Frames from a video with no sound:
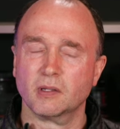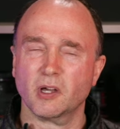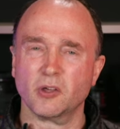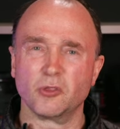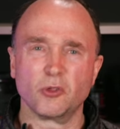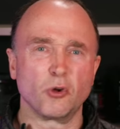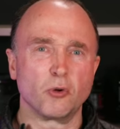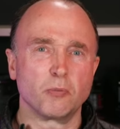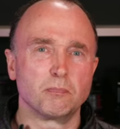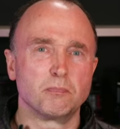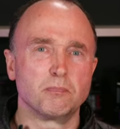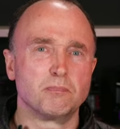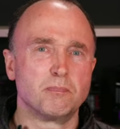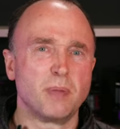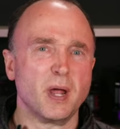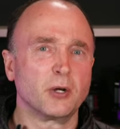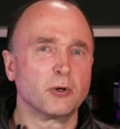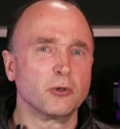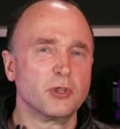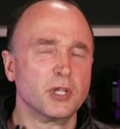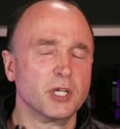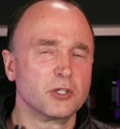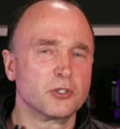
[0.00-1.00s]
Are there
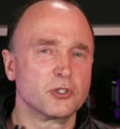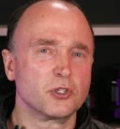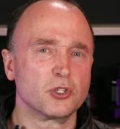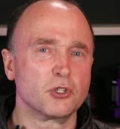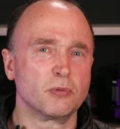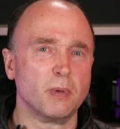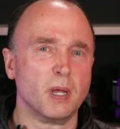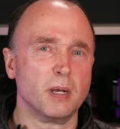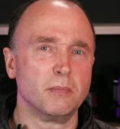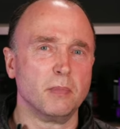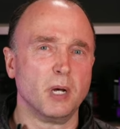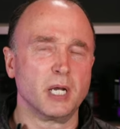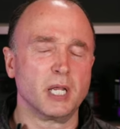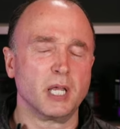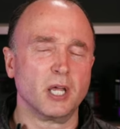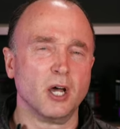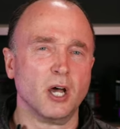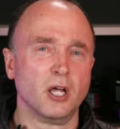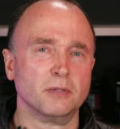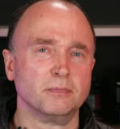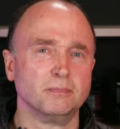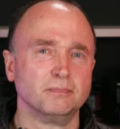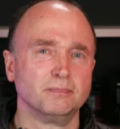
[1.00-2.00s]
better things to spend money
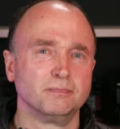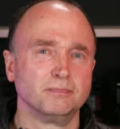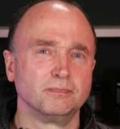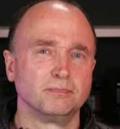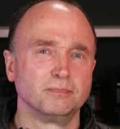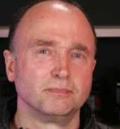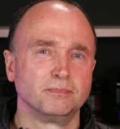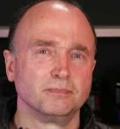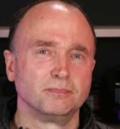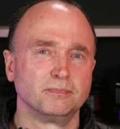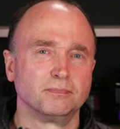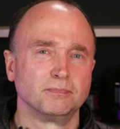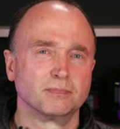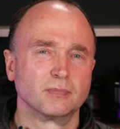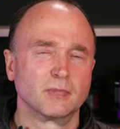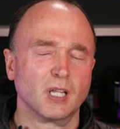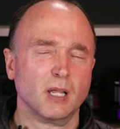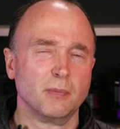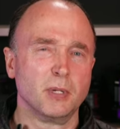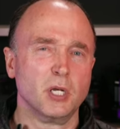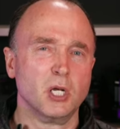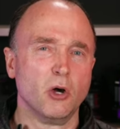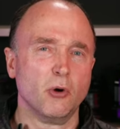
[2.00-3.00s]
on?
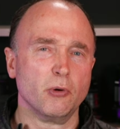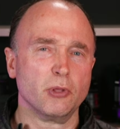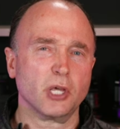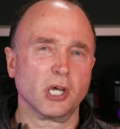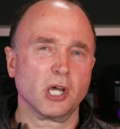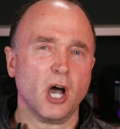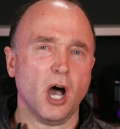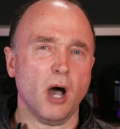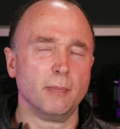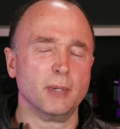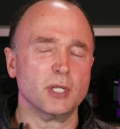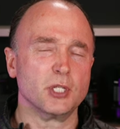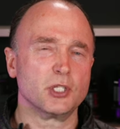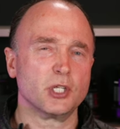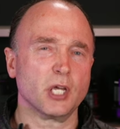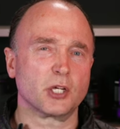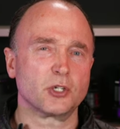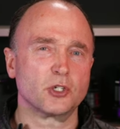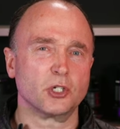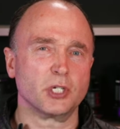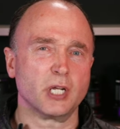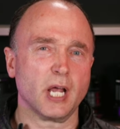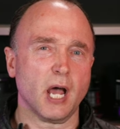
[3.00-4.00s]
Let me know in the comments
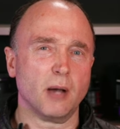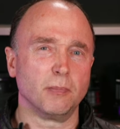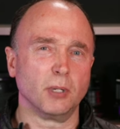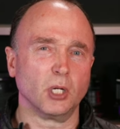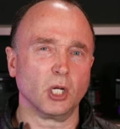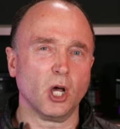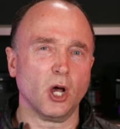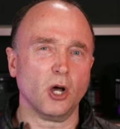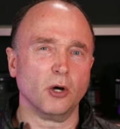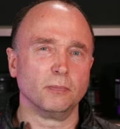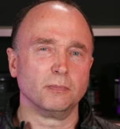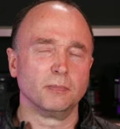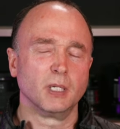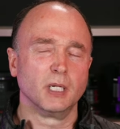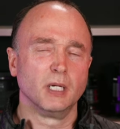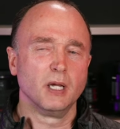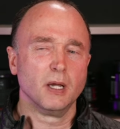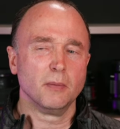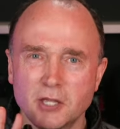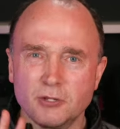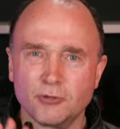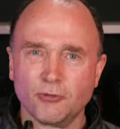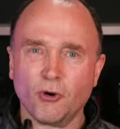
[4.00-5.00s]
section down below.
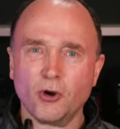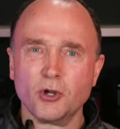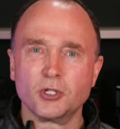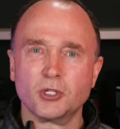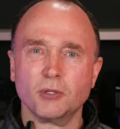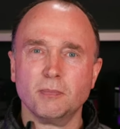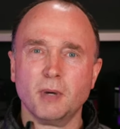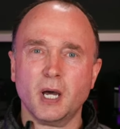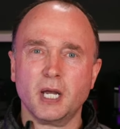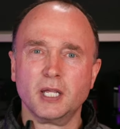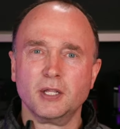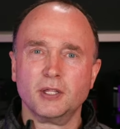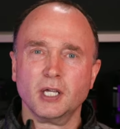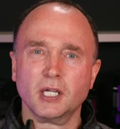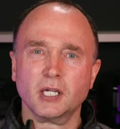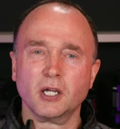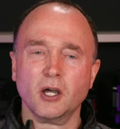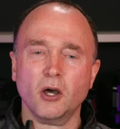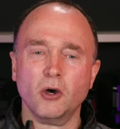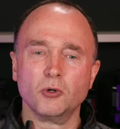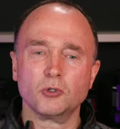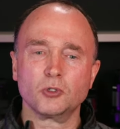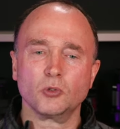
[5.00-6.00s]
As far as the money thing
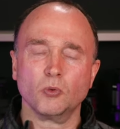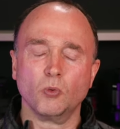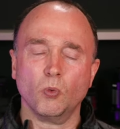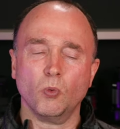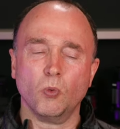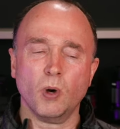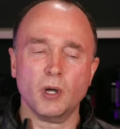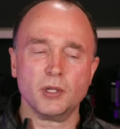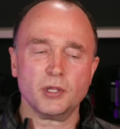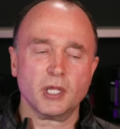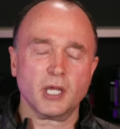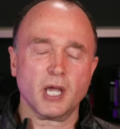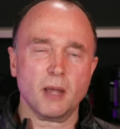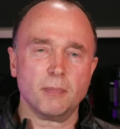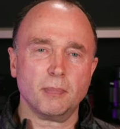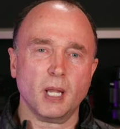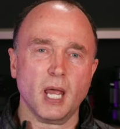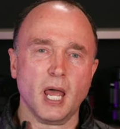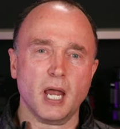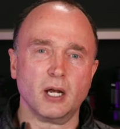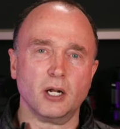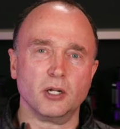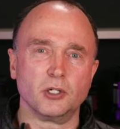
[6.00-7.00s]
goes, one thing I
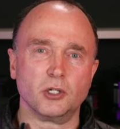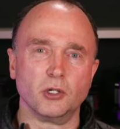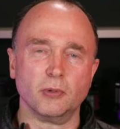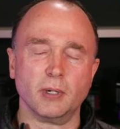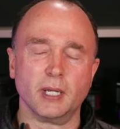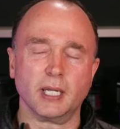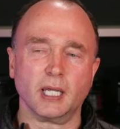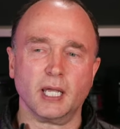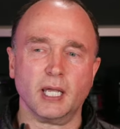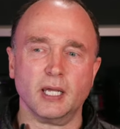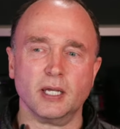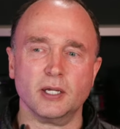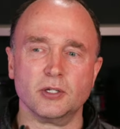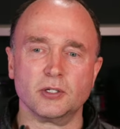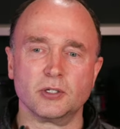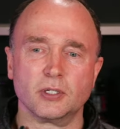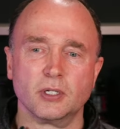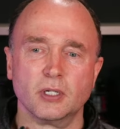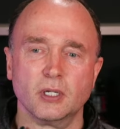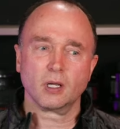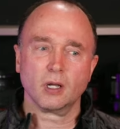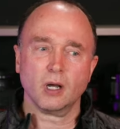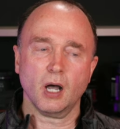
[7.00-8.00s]
plan on doing
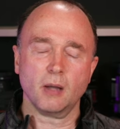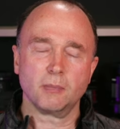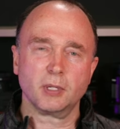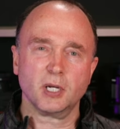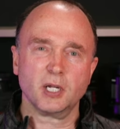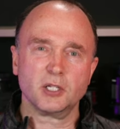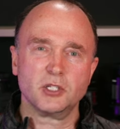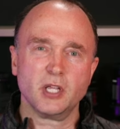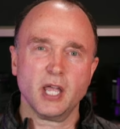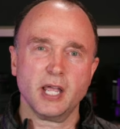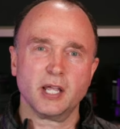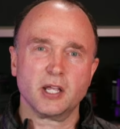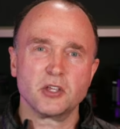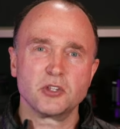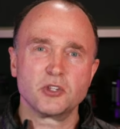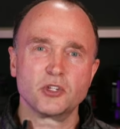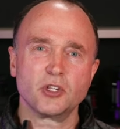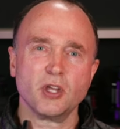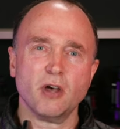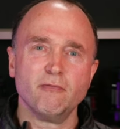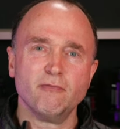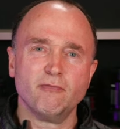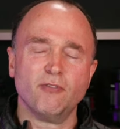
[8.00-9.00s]
is I'm going to take
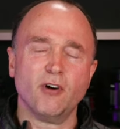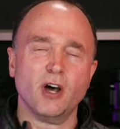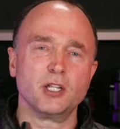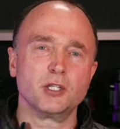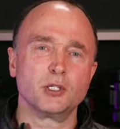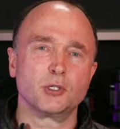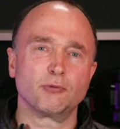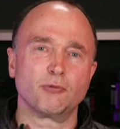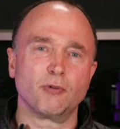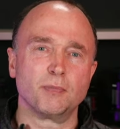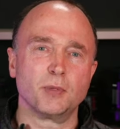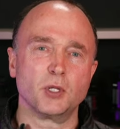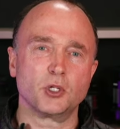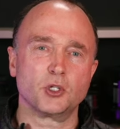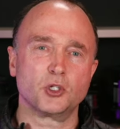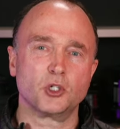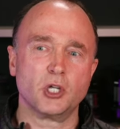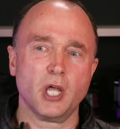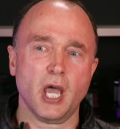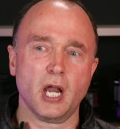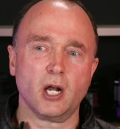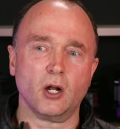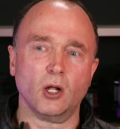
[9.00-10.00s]
some funds from this
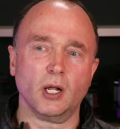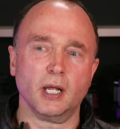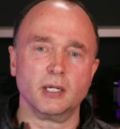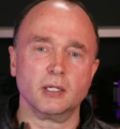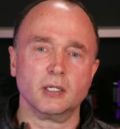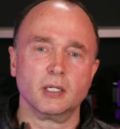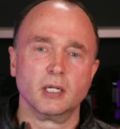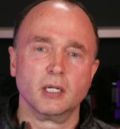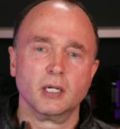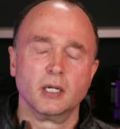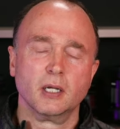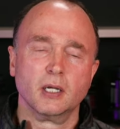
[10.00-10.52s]
channel, and